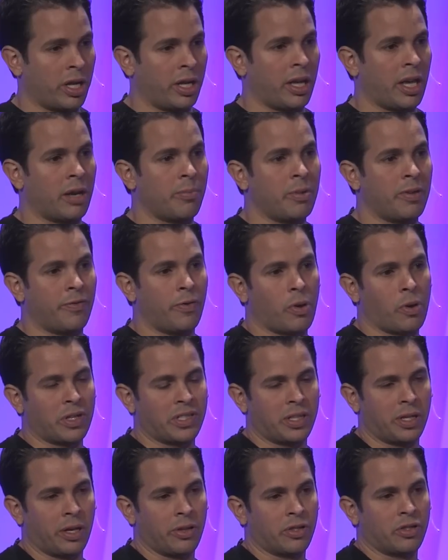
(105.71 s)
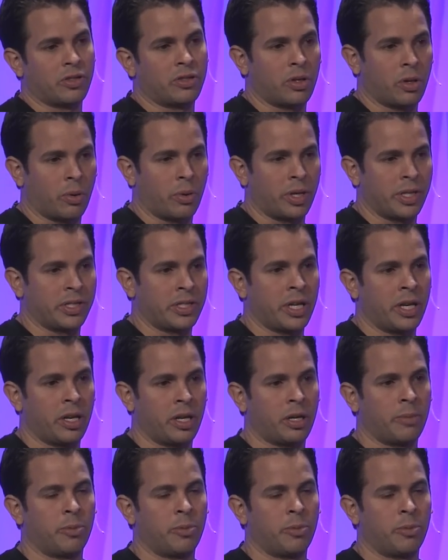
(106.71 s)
again be focusing on the stories here,